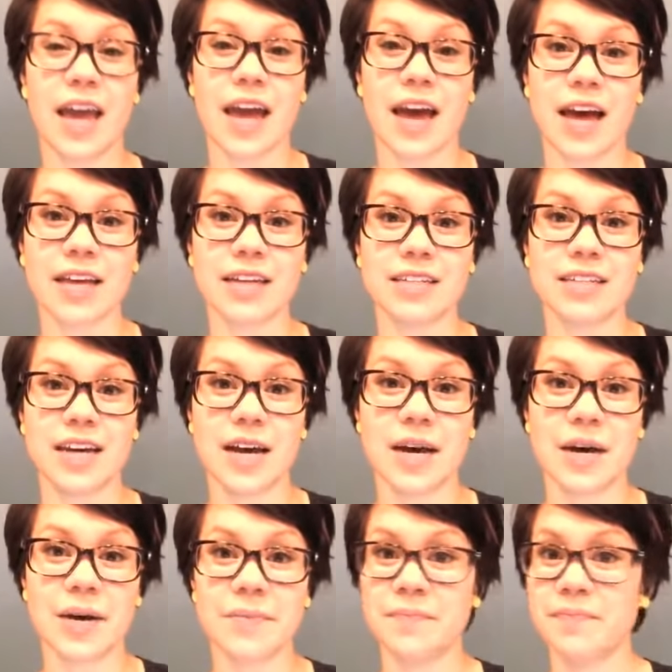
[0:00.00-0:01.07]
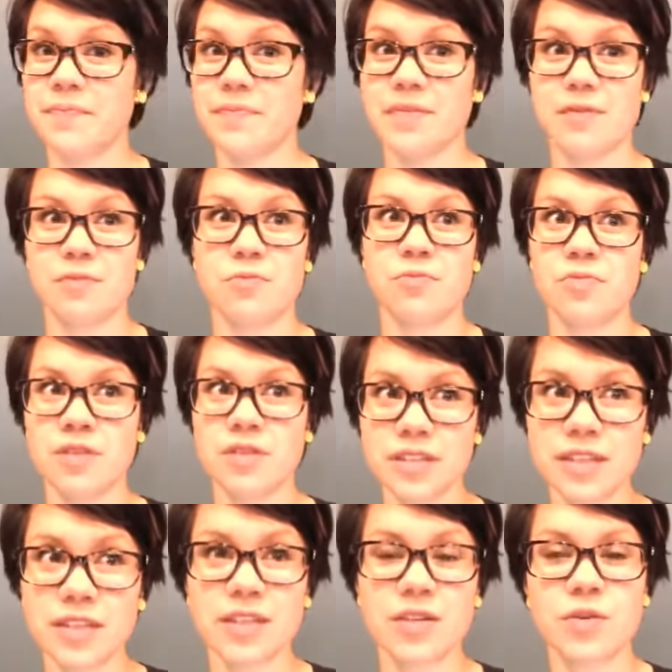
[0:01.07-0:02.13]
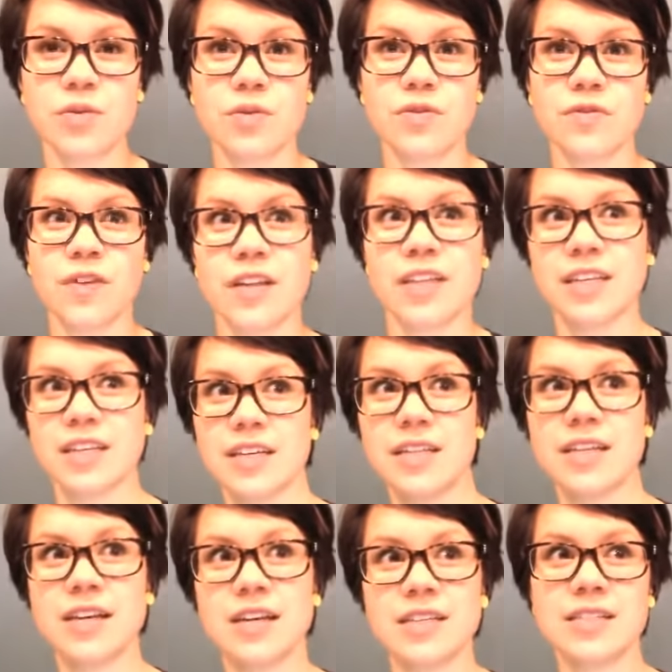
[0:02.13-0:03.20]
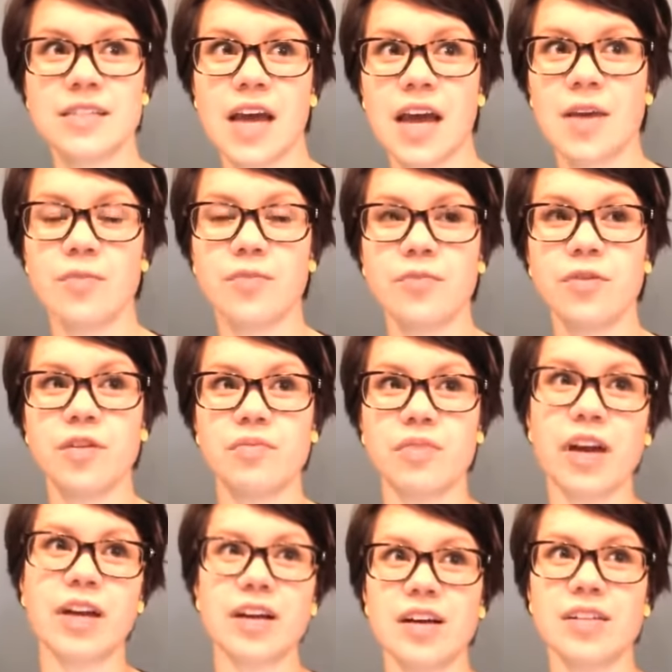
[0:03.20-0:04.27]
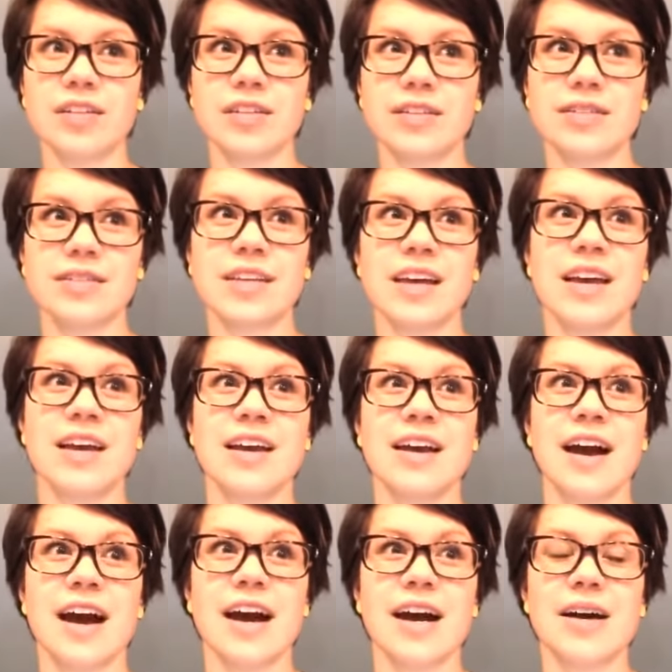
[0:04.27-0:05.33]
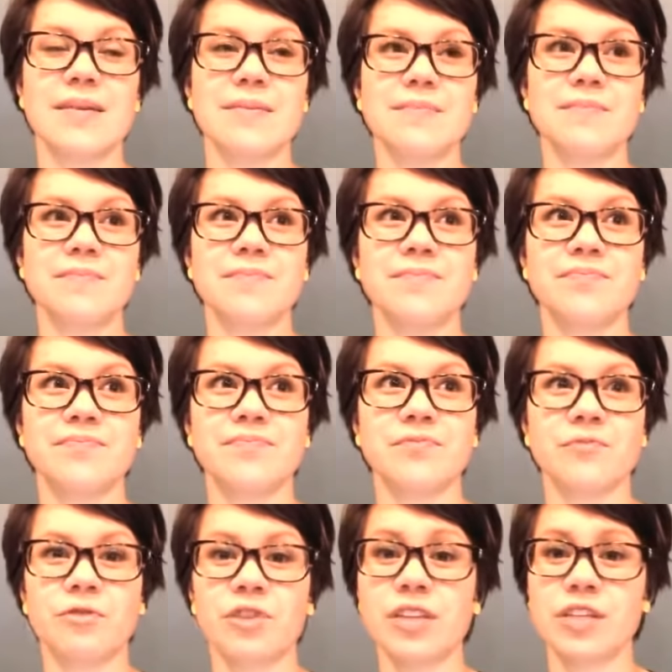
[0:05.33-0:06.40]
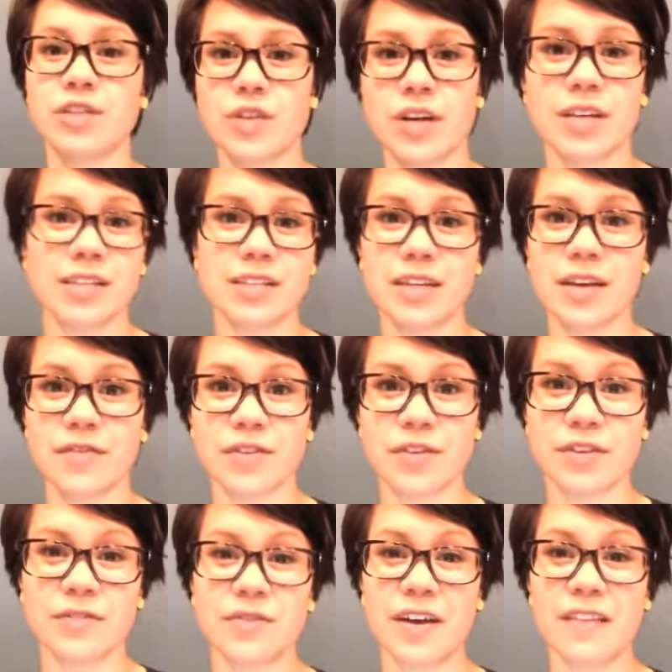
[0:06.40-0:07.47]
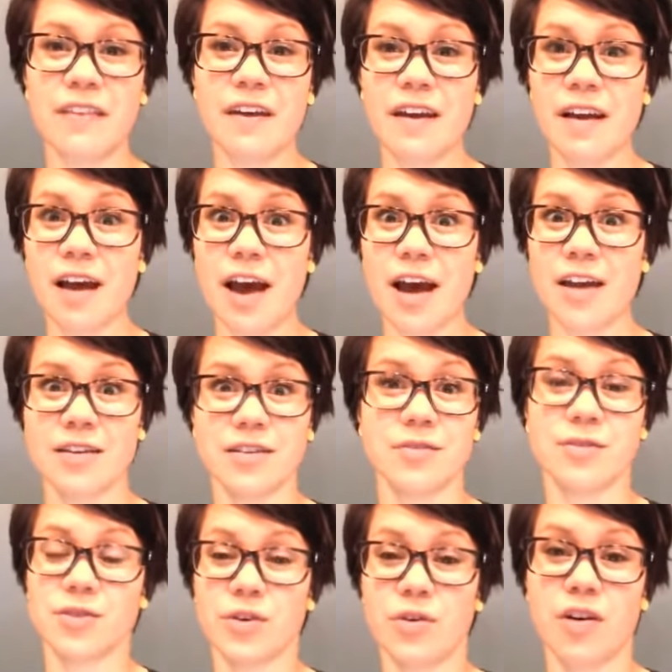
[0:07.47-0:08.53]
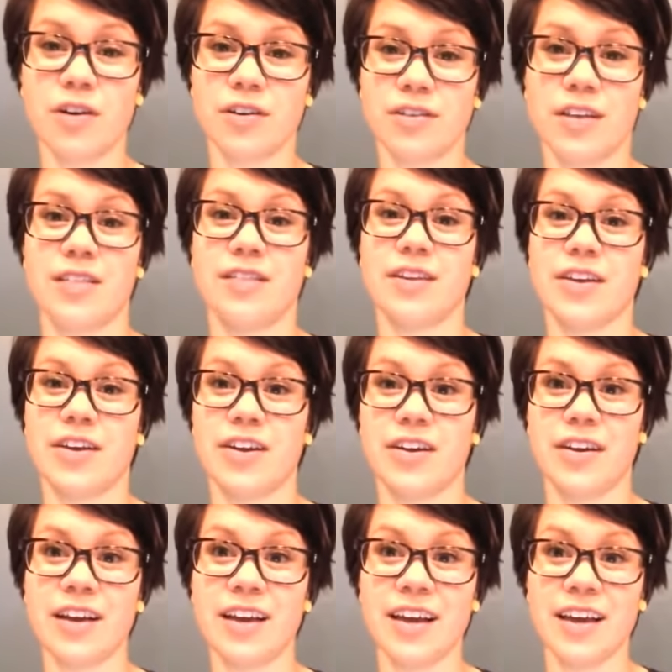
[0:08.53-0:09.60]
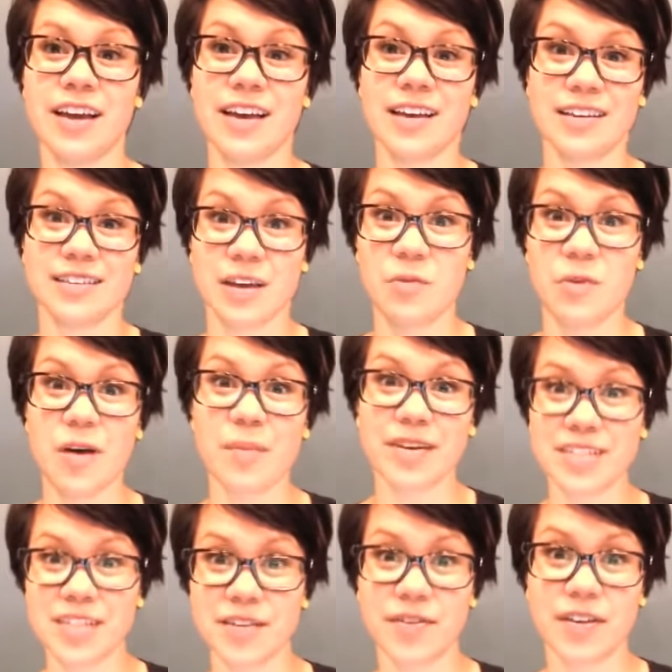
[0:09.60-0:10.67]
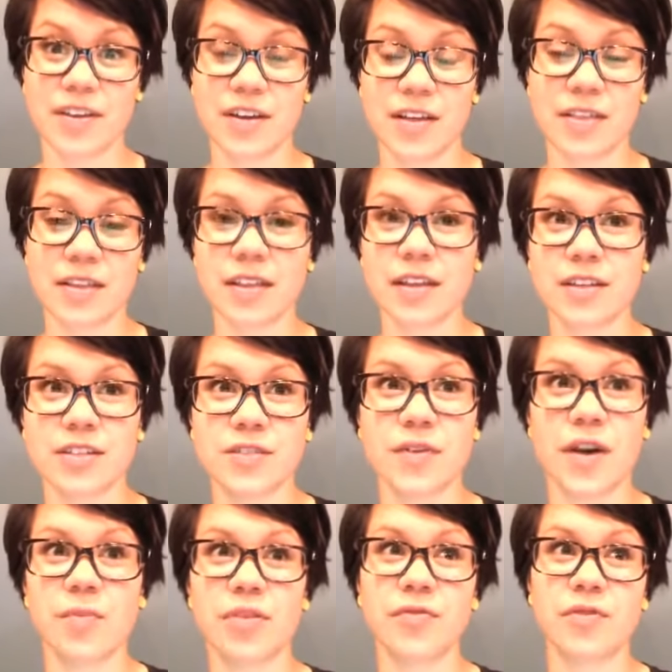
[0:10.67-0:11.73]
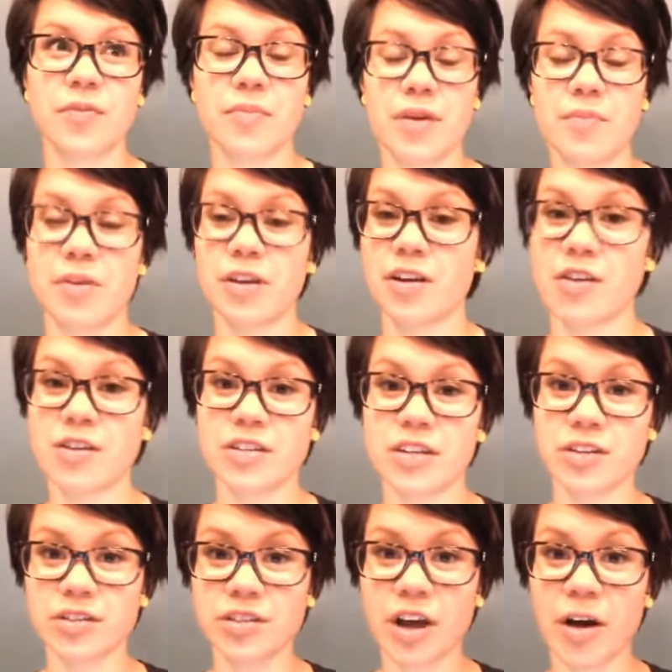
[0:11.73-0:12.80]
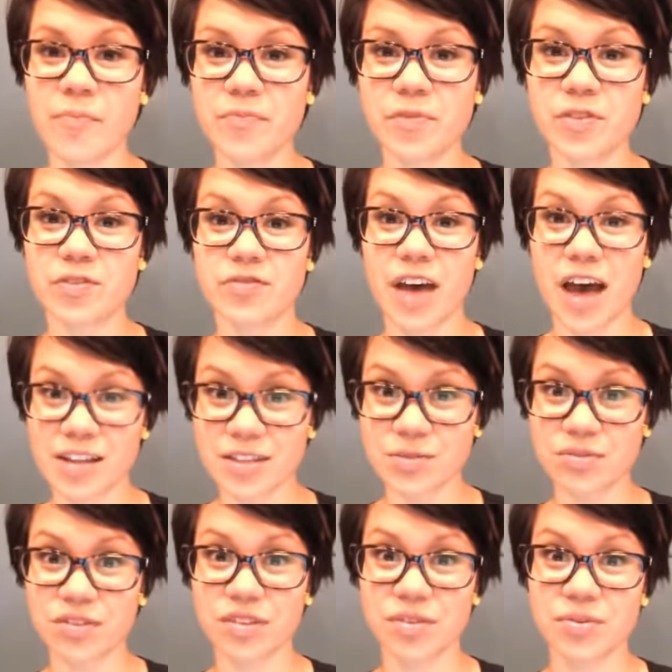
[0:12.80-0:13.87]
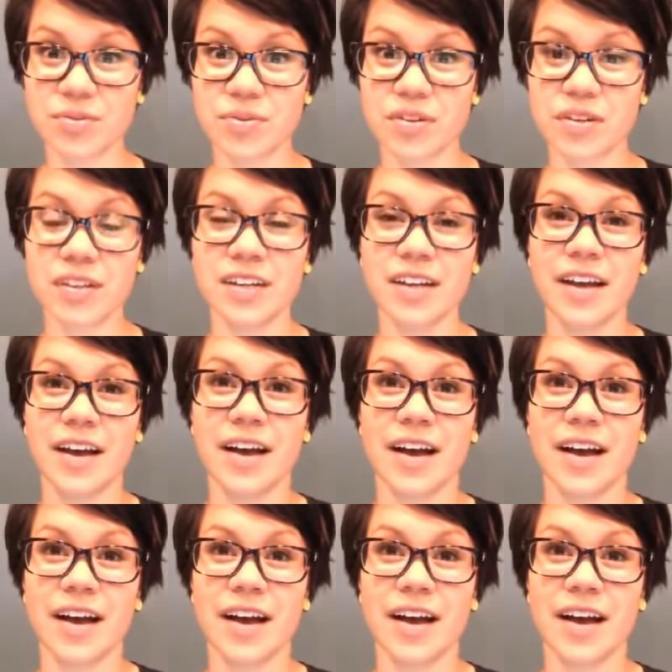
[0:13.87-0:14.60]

And really cool, funky site, really bright colors, really trendy stuff that you can find there. And I'm just so honored that they want my stuff on there. I think they just found me from my big cartel shop. So that's really cool.